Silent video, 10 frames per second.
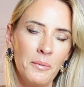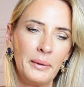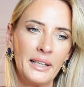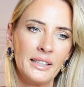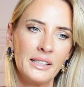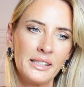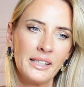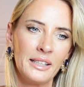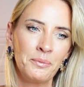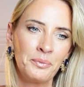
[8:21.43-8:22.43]
because
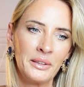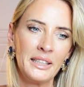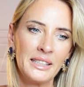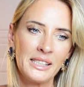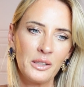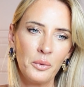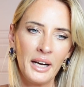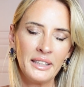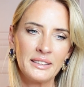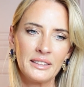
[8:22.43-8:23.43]
it's
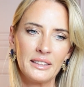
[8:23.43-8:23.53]
quite,